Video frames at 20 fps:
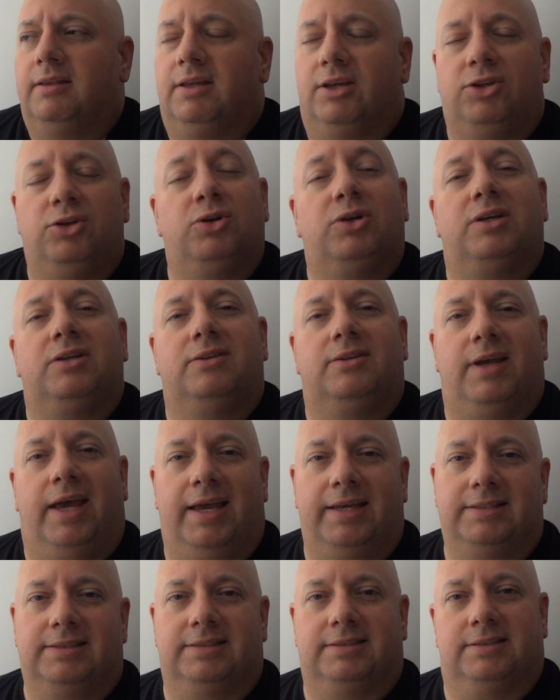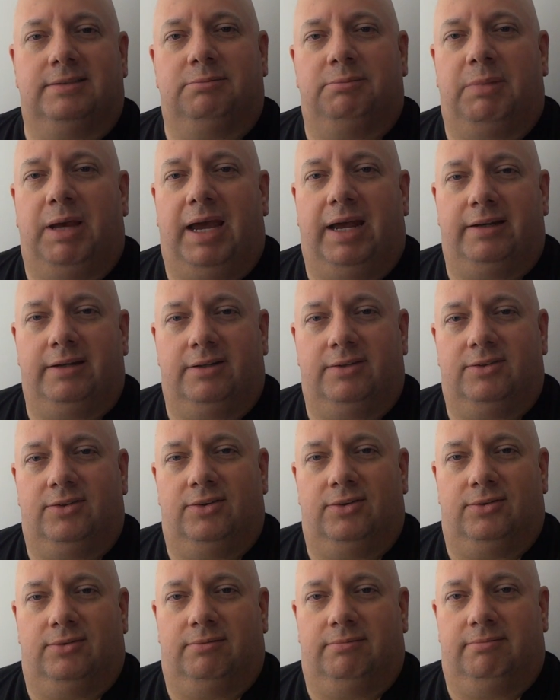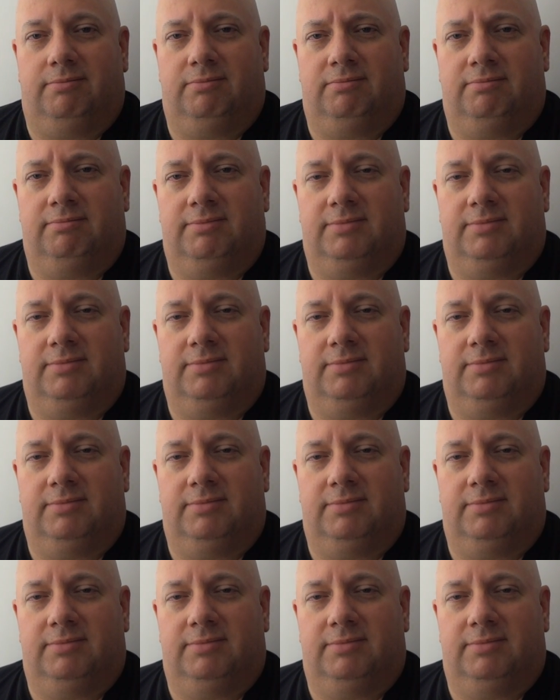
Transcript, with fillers: that you could taste magnetism.